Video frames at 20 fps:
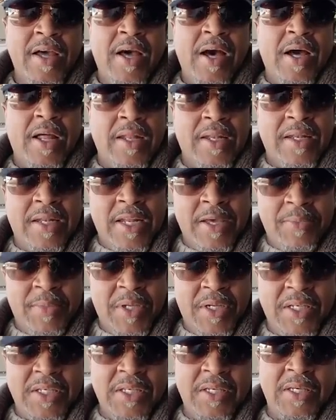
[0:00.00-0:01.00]

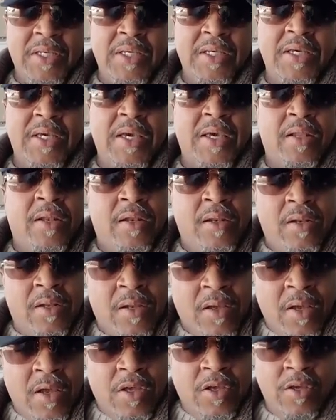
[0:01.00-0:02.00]
lemony and
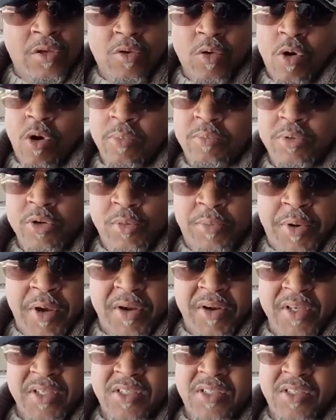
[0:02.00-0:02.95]
a blueberry,